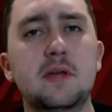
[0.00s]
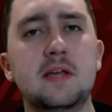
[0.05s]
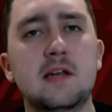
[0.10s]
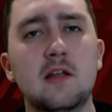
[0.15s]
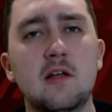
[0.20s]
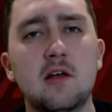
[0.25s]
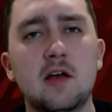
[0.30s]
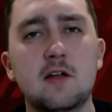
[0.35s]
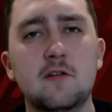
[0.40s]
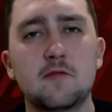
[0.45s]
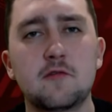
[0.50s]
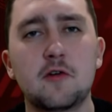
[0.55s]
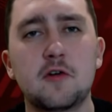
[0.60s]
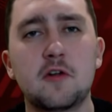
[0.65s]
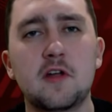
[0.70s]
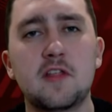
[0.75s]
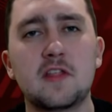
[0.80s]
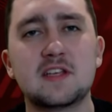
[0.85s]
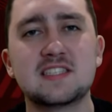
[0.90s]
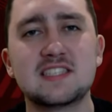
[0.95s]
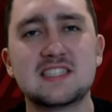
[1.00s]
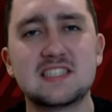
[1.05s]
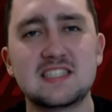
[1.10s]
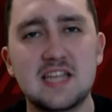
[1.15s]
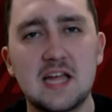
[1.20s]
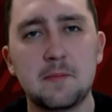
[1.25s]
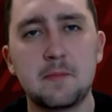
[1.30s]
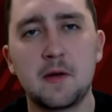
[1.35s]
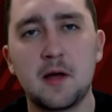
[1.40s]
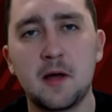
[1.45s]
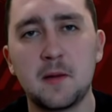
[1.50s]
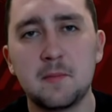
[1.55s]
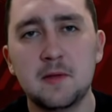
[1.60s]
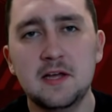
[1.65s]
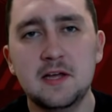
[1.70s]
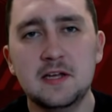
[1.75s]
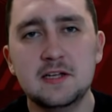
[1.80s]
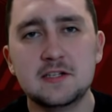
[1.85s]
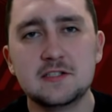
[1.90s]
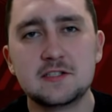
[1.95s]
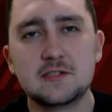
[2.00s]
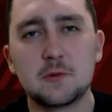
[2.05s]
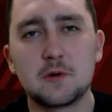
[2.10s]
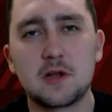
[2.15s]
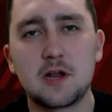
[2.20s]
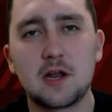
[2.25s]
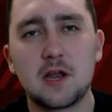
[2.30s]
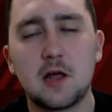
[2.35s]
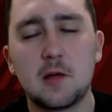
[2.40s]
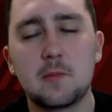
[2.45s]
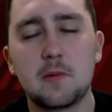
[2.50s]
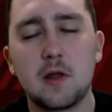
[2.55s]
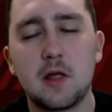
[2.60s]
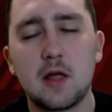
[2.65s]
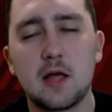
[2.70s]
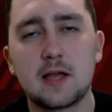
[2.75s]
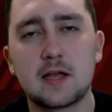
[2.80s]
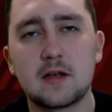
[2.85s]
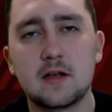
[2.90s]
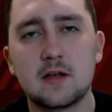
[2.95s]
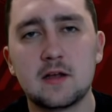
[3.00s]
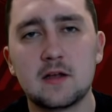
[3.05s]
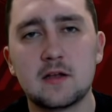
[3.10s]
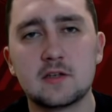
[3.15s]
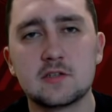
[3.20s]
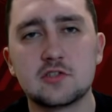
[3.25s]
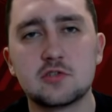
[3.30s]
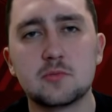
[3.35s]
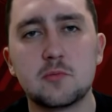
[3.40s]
in line for another step up to a club like Arsenal.